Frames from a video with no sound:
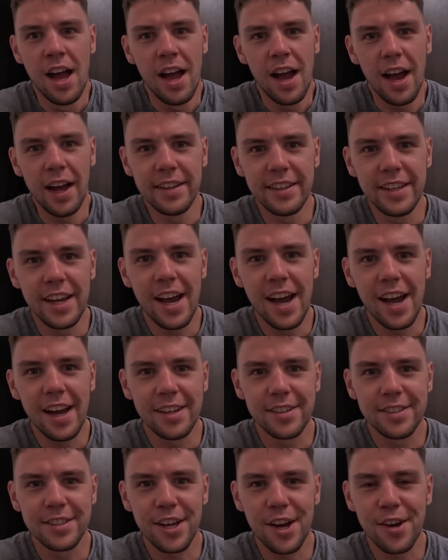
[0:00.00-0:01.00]
And
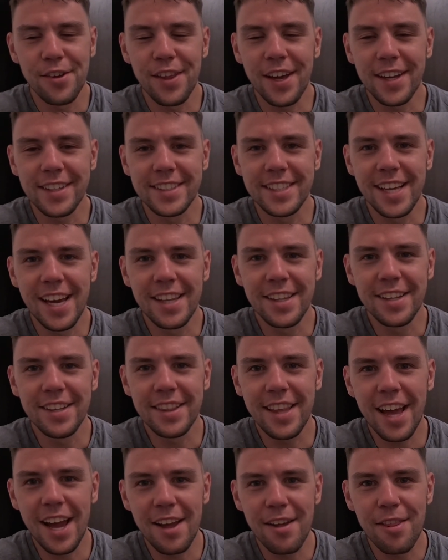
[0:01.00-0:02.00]
yeah, so that's the end
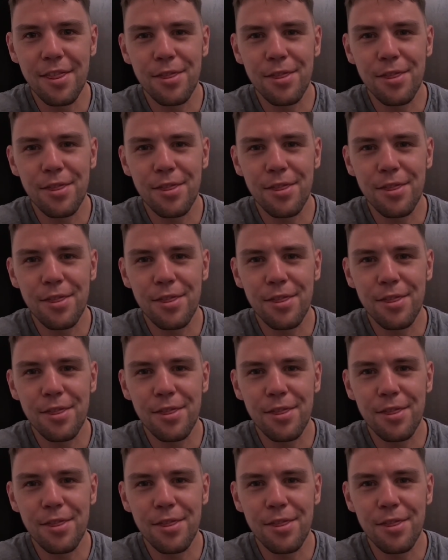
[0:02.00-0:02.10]
of day